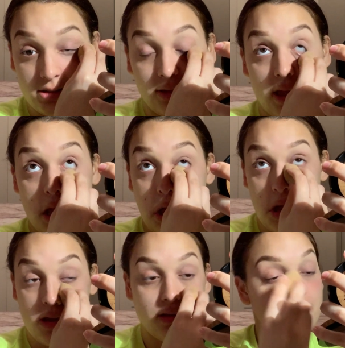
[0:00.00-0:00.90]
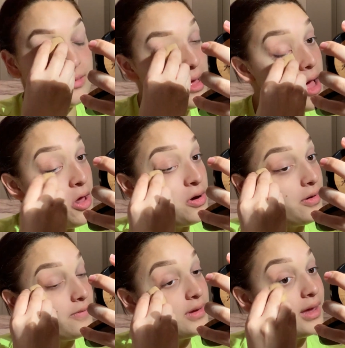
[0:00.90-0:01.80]
So like, I don't know,
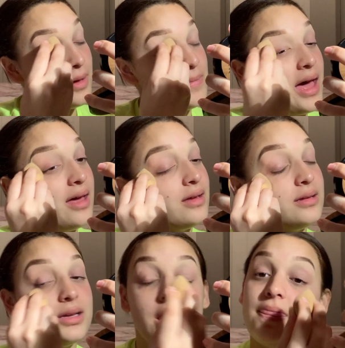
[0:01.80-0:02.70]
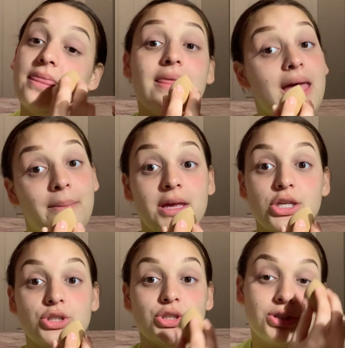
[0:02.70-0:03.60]
I feel like I'm that
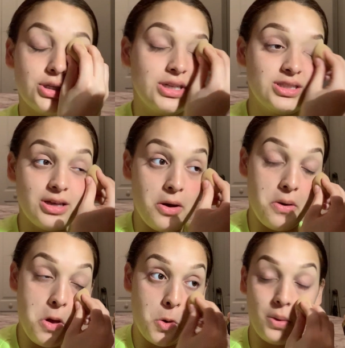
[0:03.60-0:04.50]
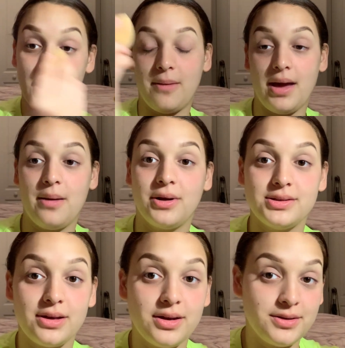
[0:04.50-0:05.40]
bitch. So when I have my
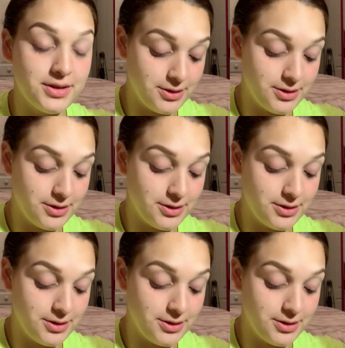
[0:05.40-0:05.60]
eyebrows on.